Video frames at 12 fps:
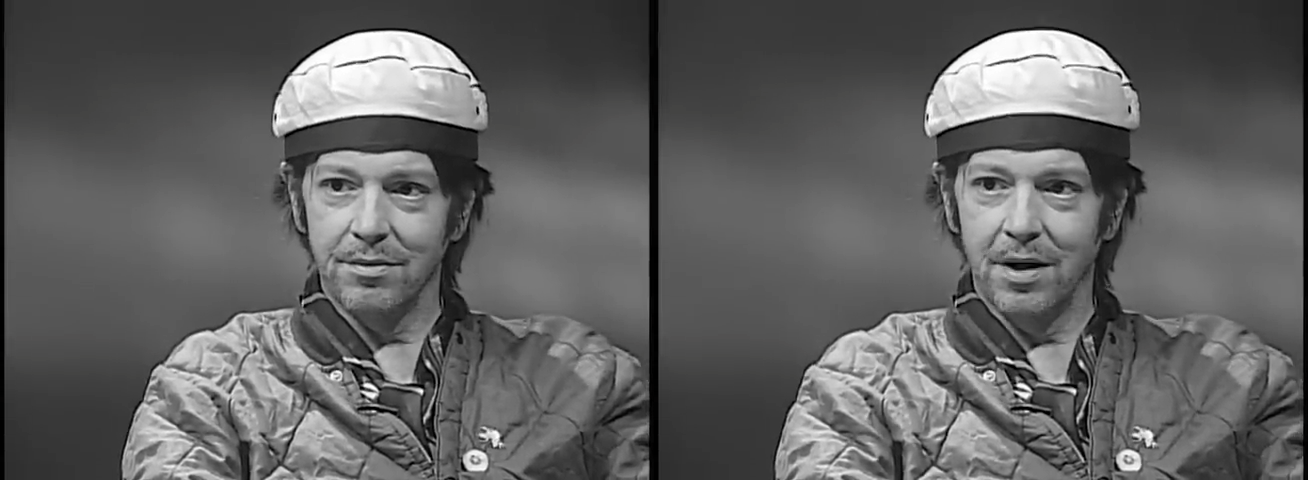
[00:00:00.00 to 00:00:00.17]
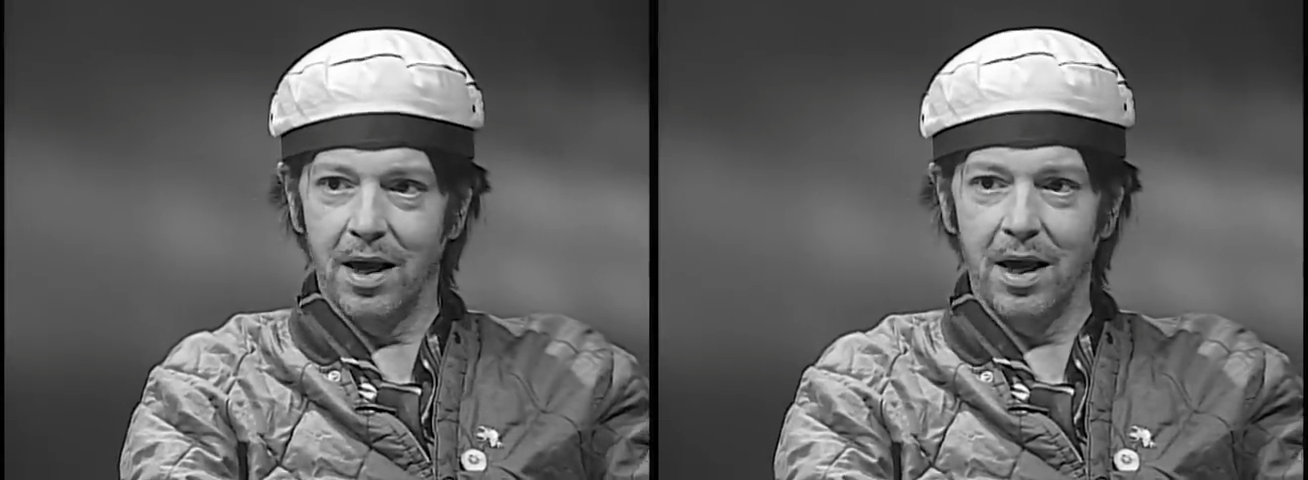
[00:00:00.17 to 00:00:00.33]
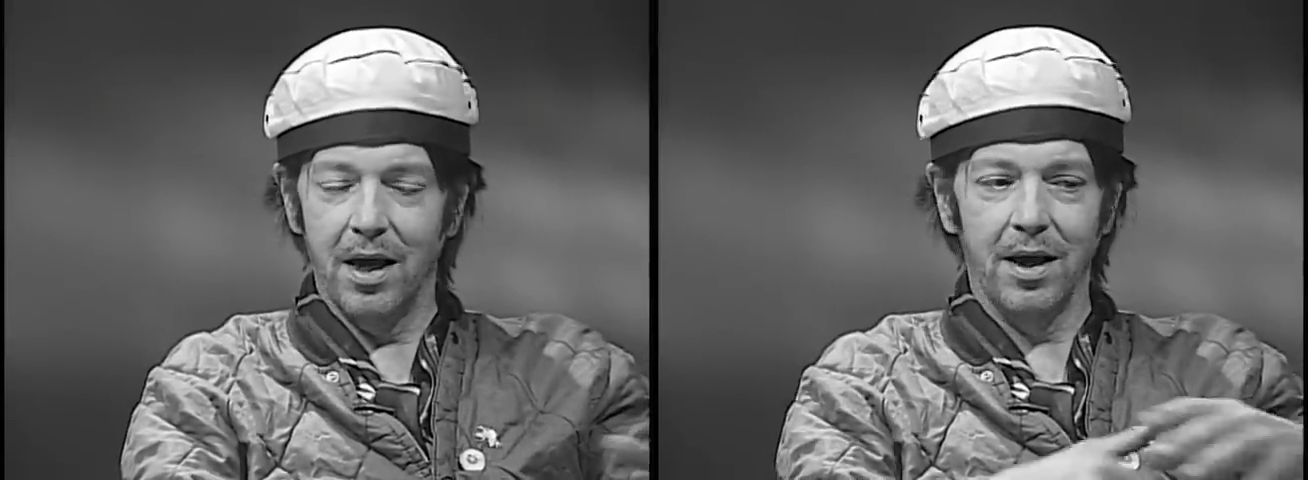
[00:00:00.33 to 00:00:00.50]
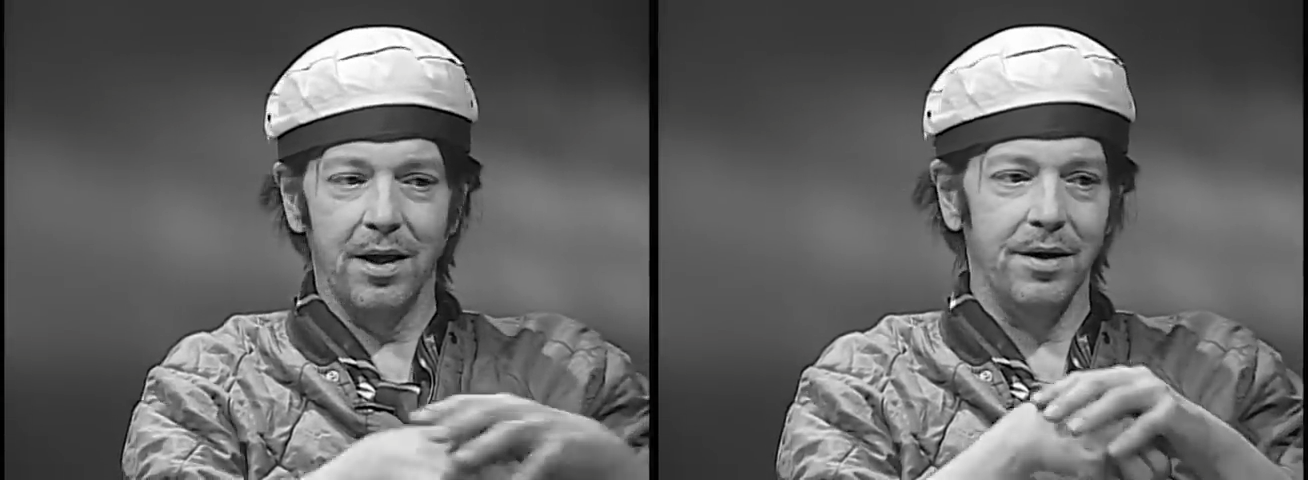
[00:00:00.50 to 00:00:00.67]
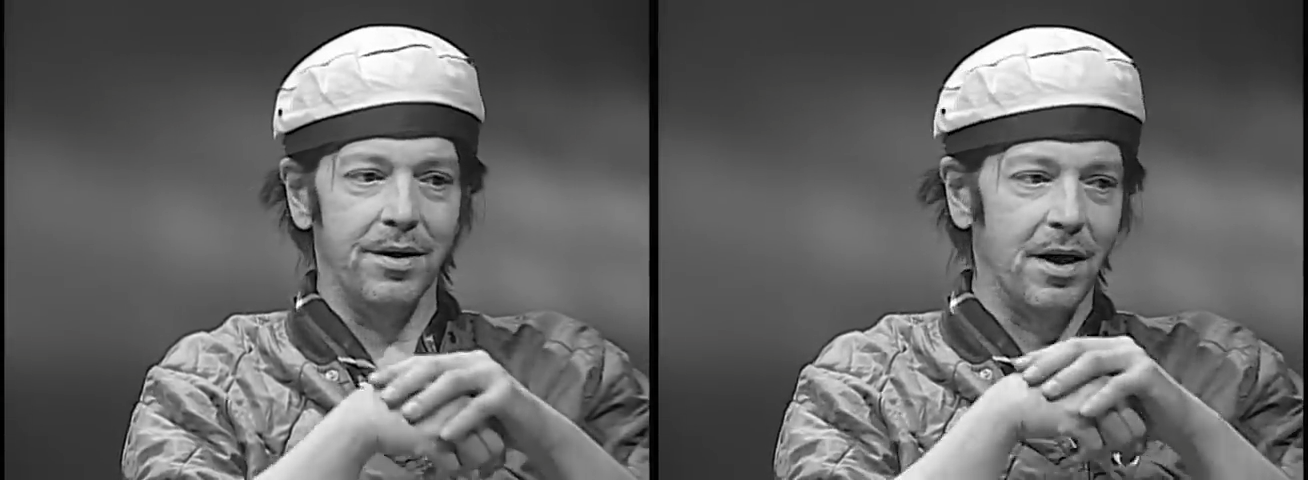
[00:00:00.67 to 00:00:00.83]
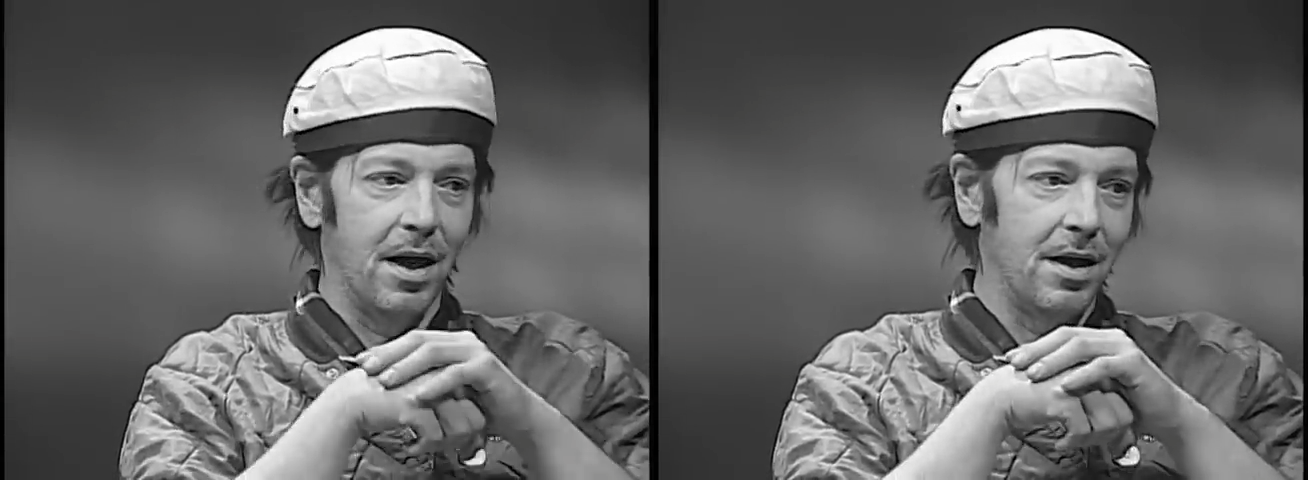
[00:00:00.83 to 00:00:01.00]

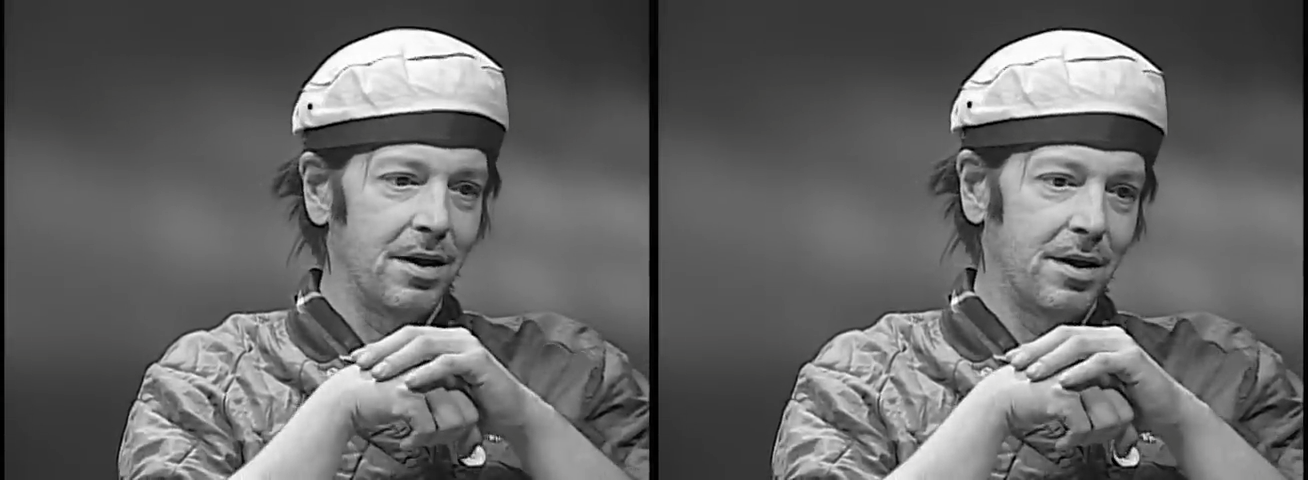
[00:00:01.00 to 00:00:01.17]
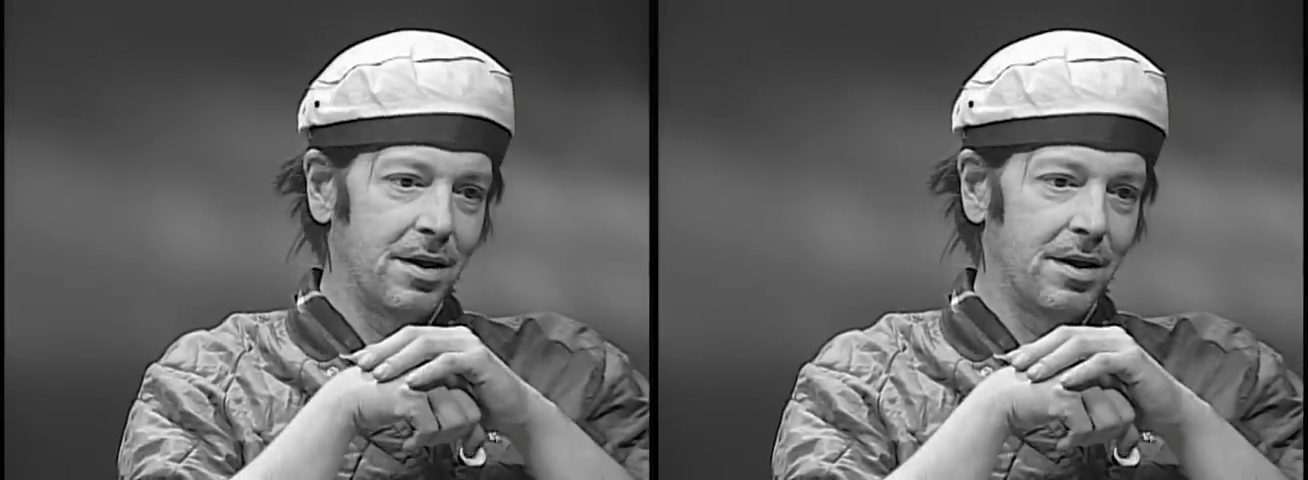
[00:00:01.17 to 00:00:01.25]
And uh,